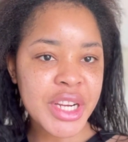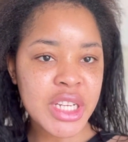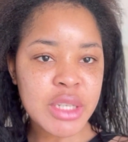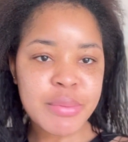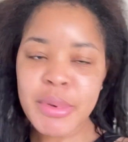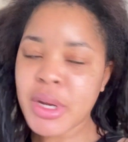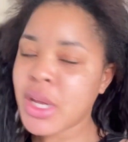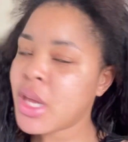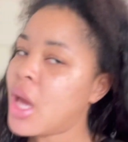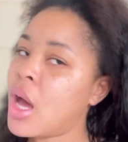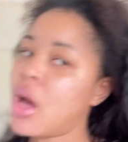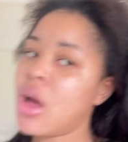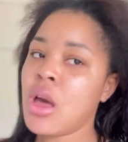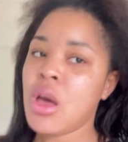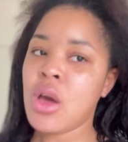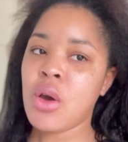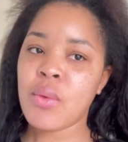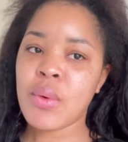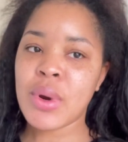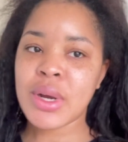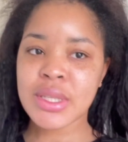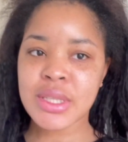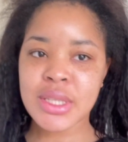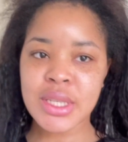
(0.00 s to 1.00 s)
But yeah,
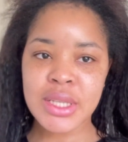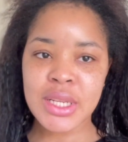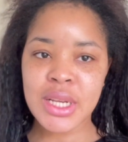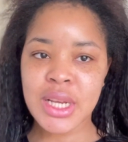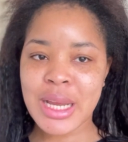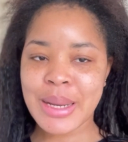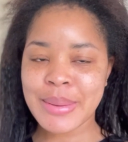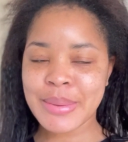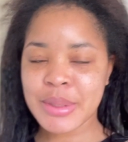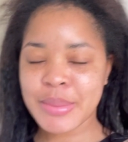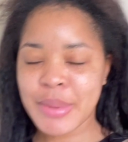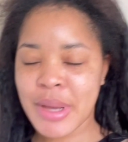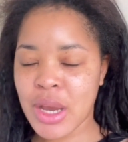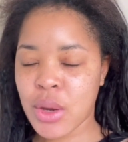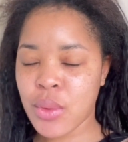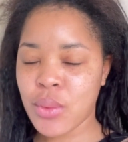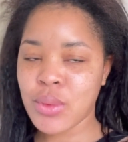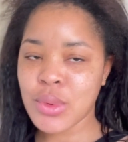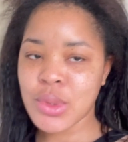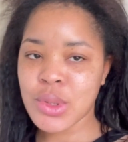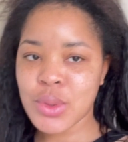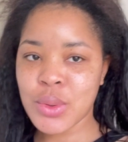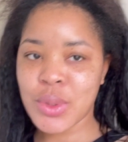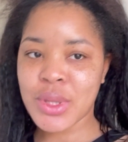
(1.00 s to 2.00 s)
once Zesa comes back, we'll
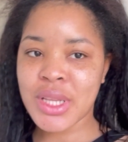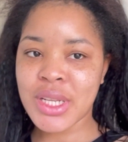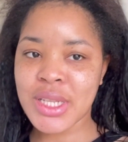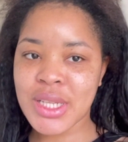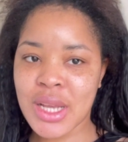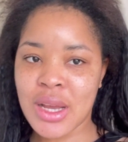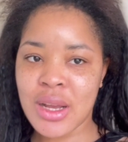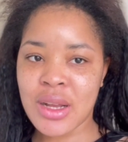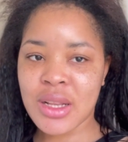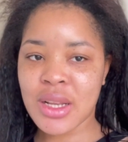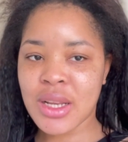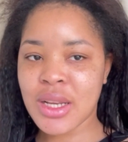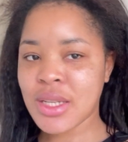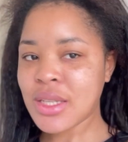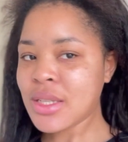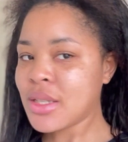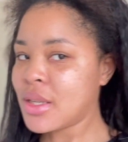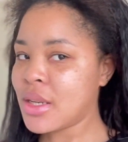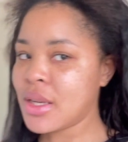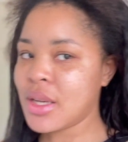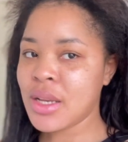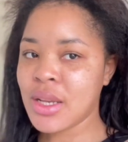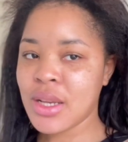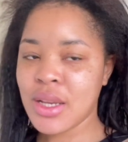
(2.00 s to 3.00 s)
sort this out, because
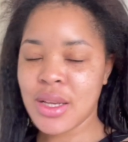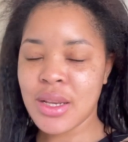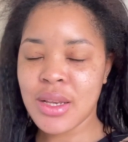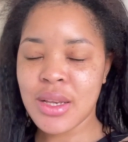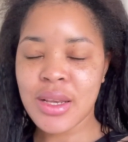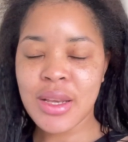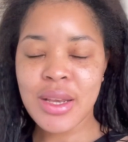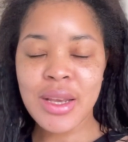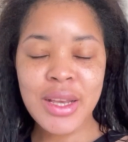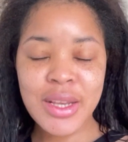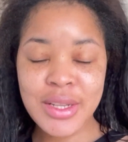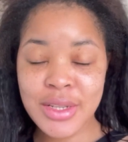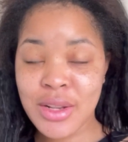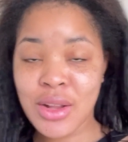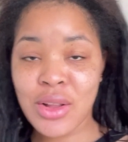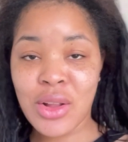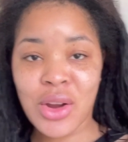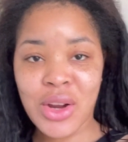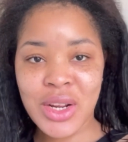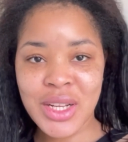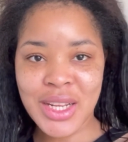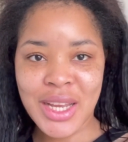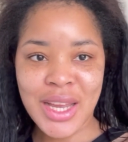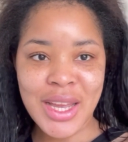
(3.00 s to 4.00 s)
it's a
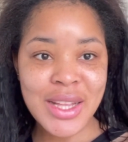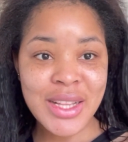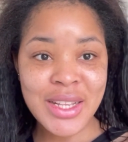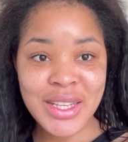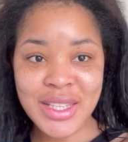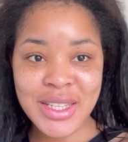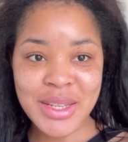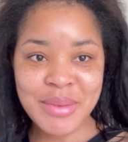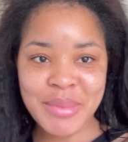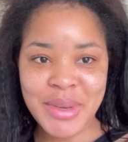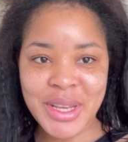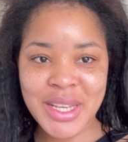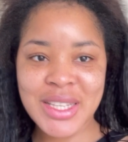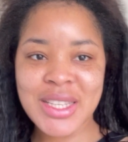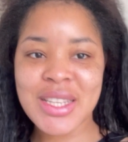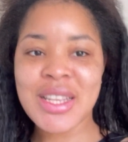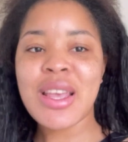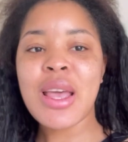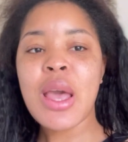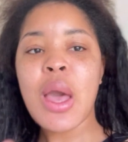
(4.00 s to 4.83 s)
lot and it's a mess.